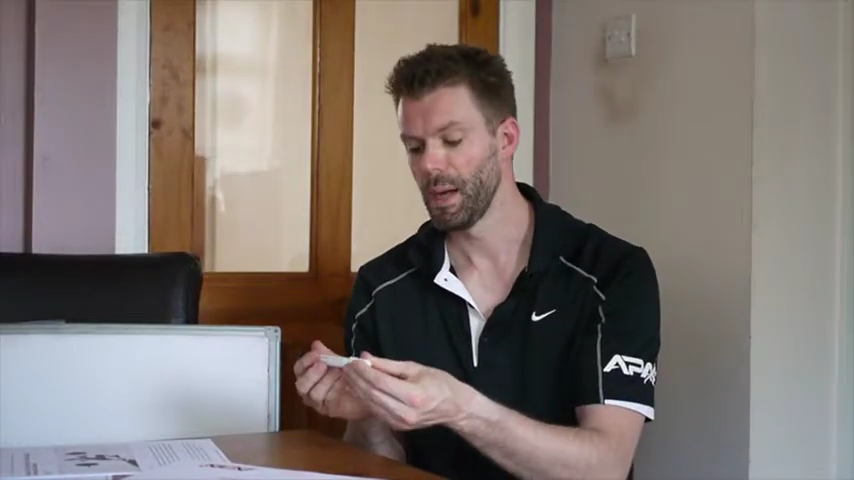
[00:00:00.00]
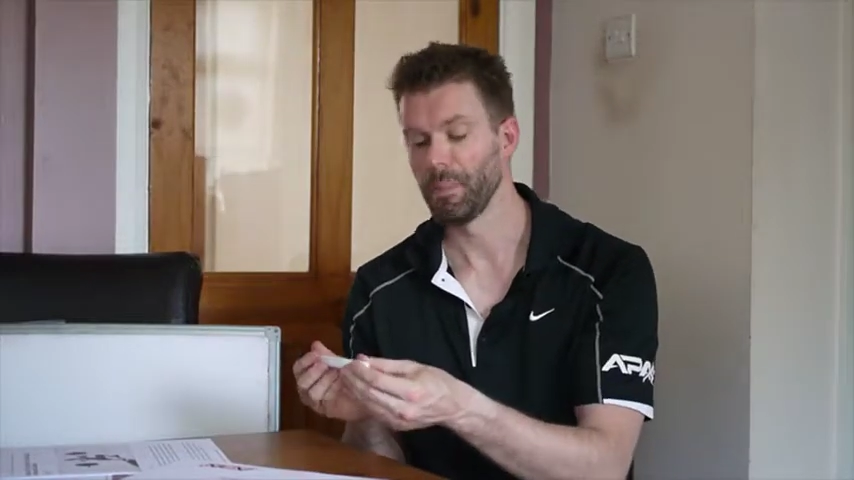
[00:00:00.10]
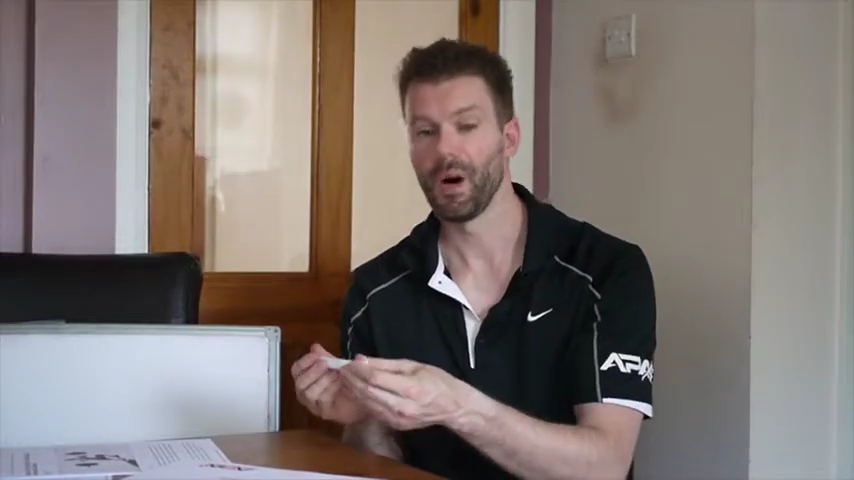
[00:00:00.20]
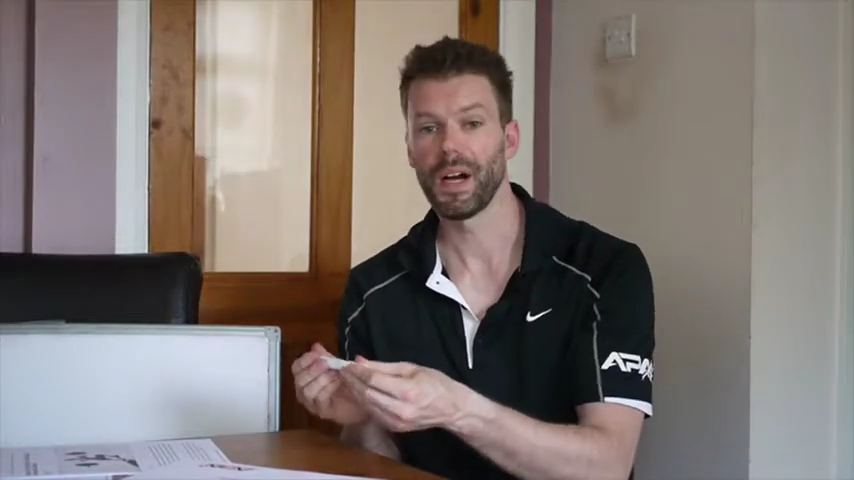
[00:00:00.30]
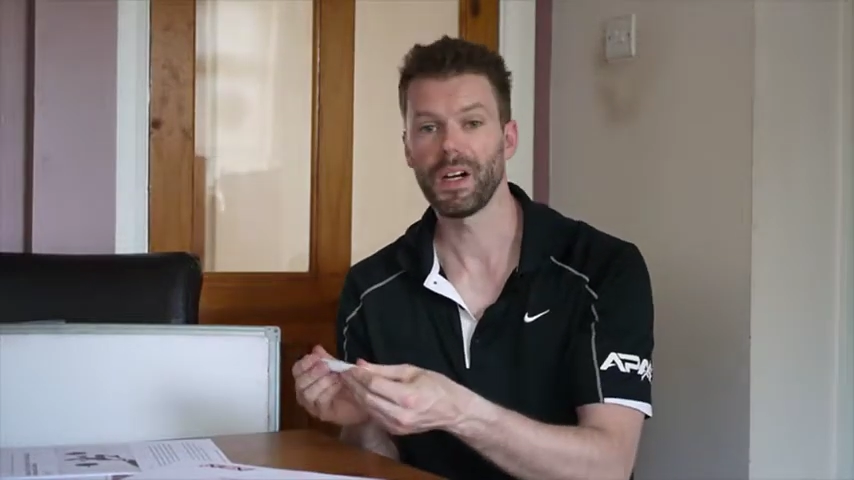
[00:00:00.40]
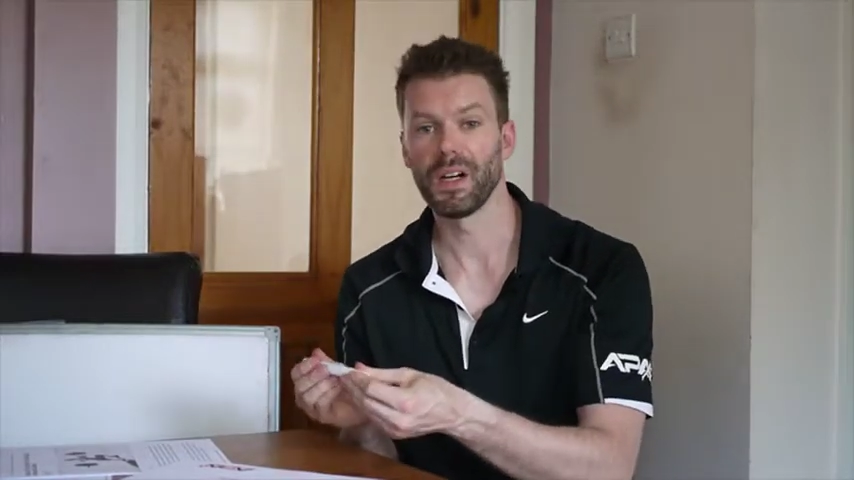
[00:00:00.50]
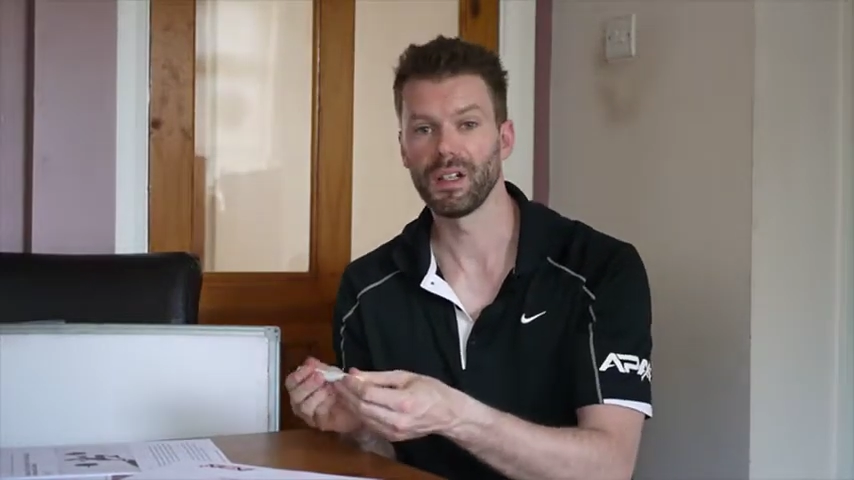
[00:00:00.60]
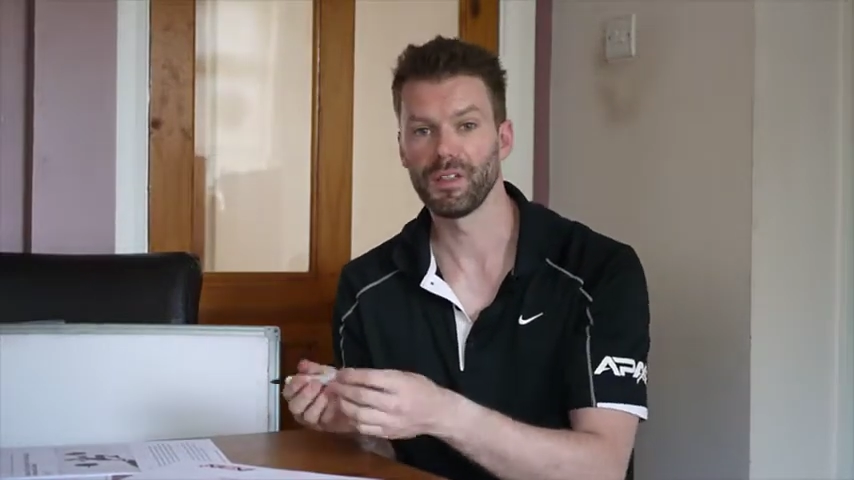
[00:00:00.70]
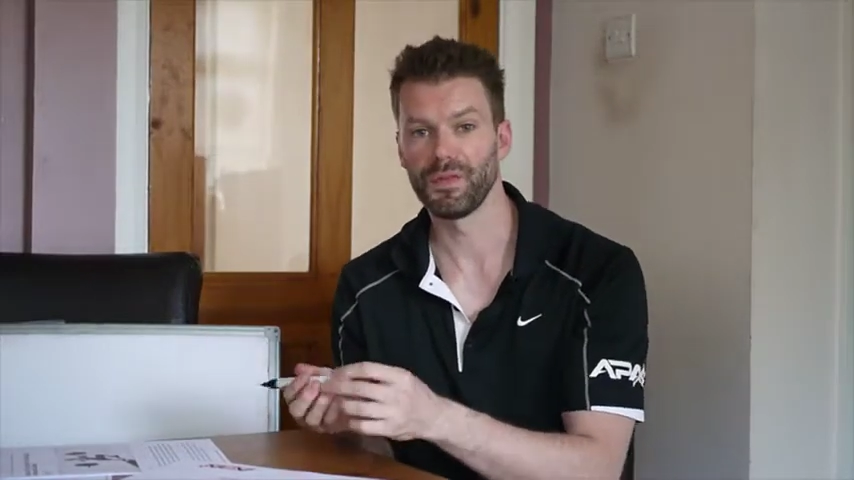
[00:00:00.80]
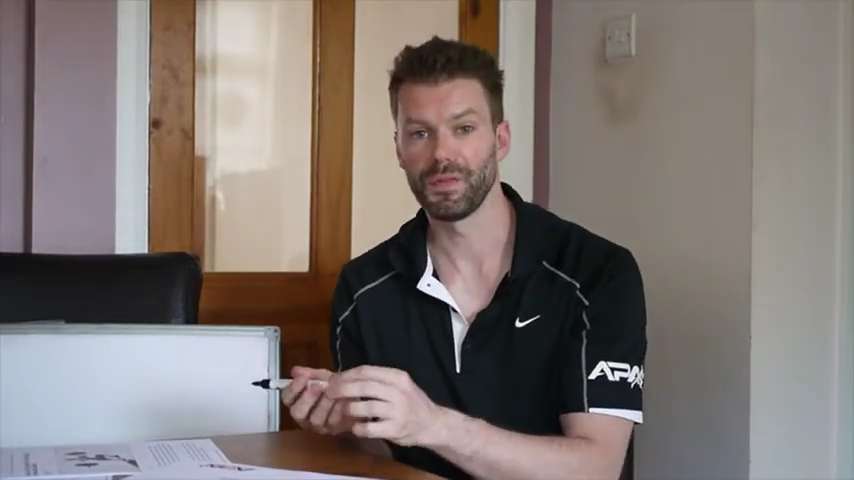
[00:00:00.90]
my
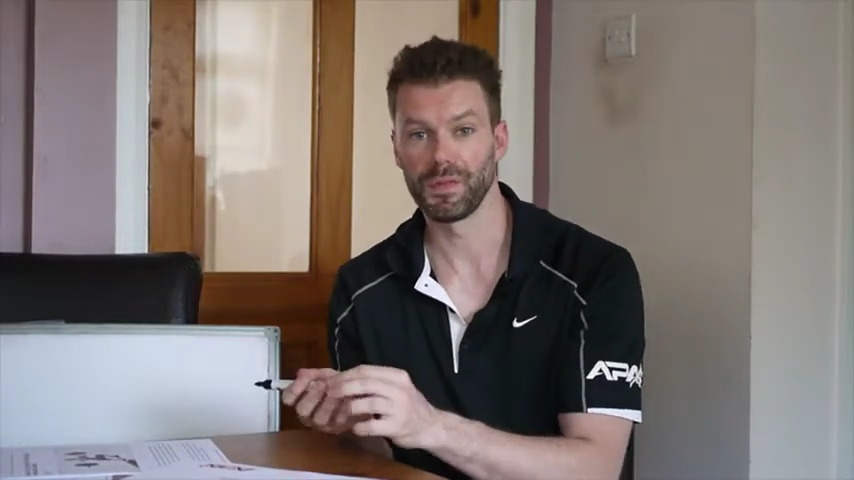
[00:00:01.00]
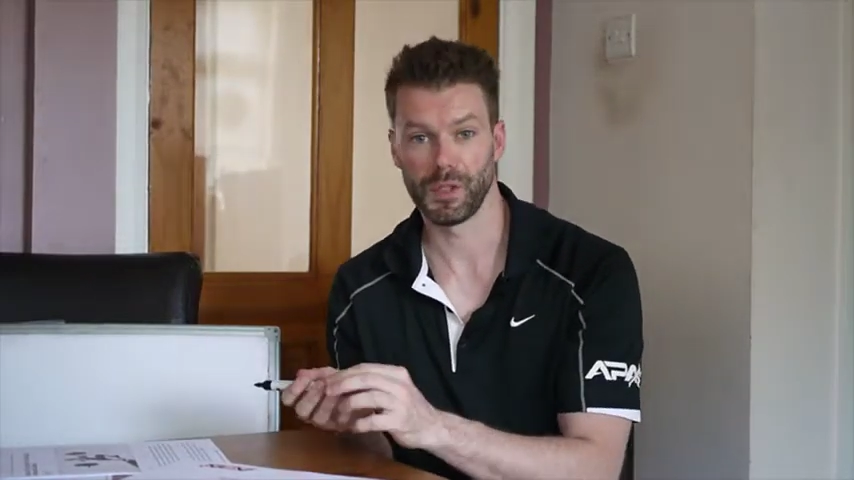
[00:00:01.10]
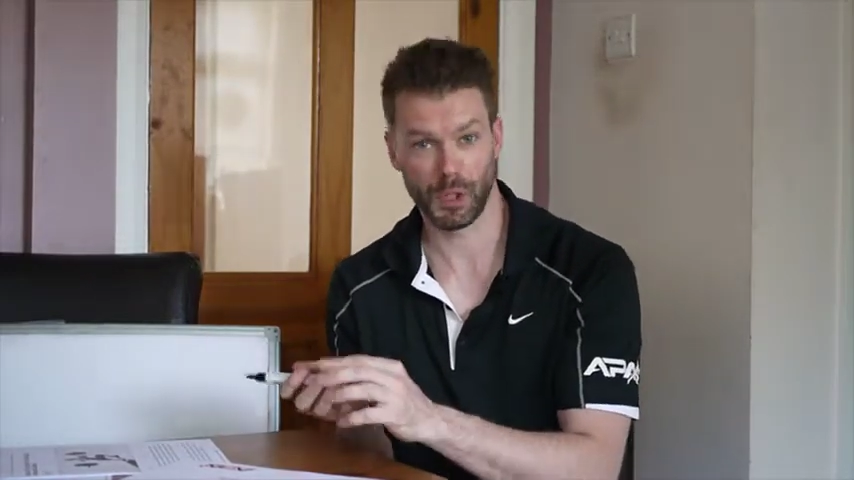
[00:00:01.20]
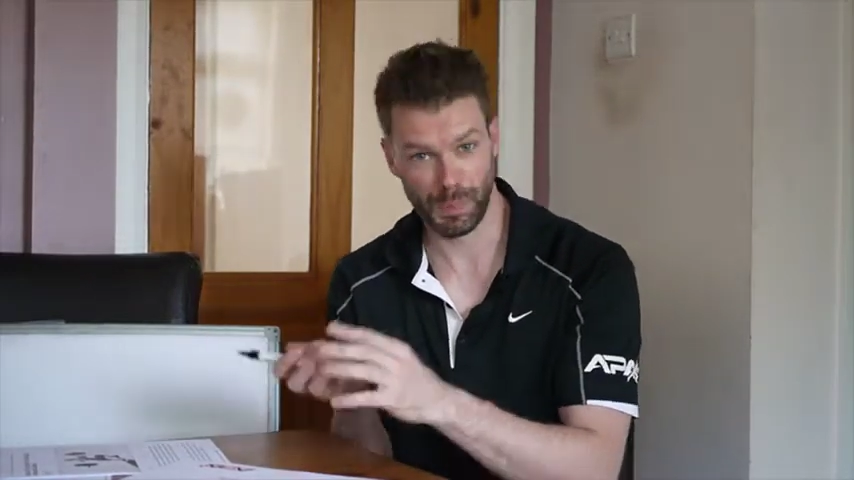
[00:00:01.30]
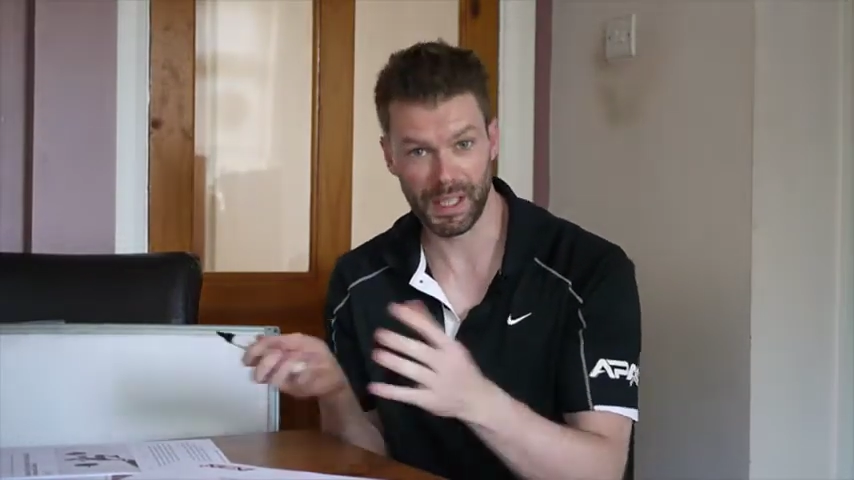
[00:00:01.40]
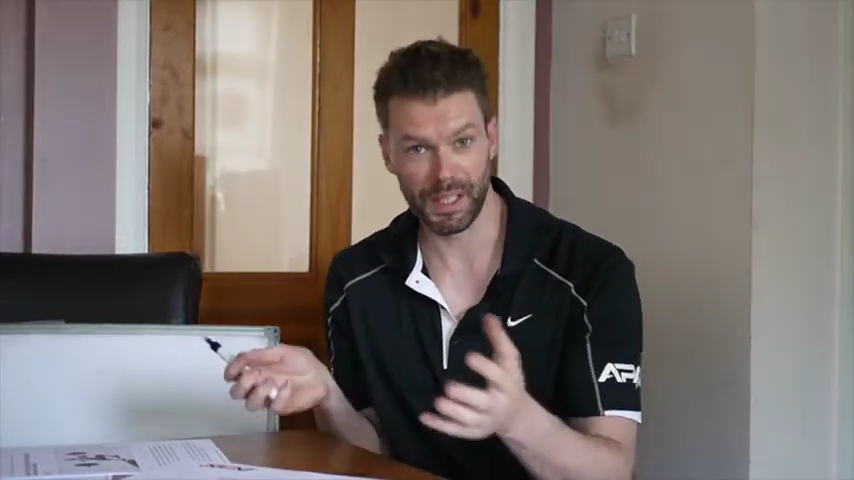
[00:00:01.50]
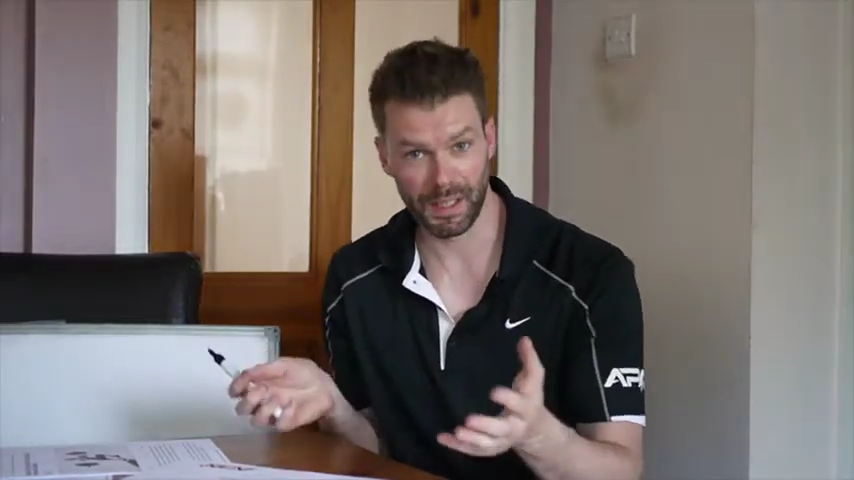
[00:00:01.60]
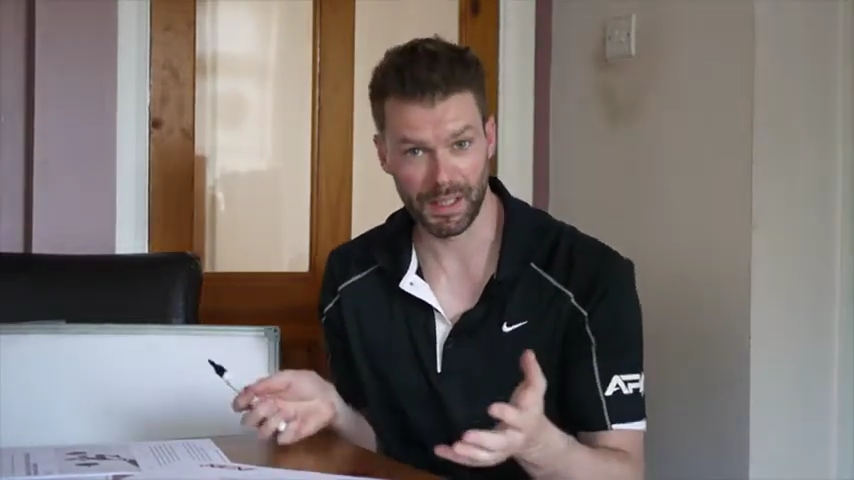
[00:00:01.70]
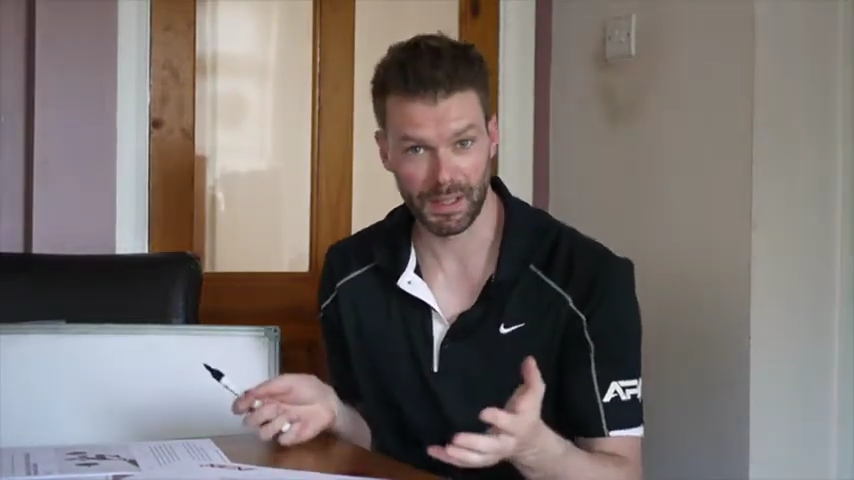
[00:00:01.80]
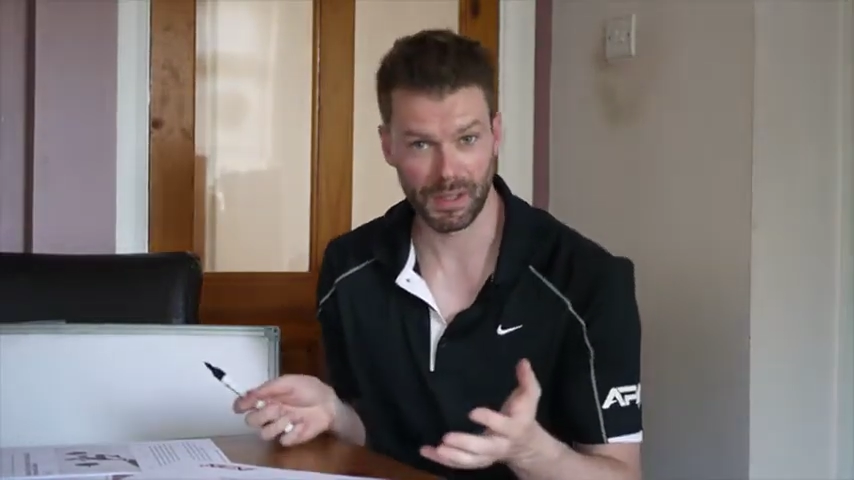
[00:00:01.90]
kind of speed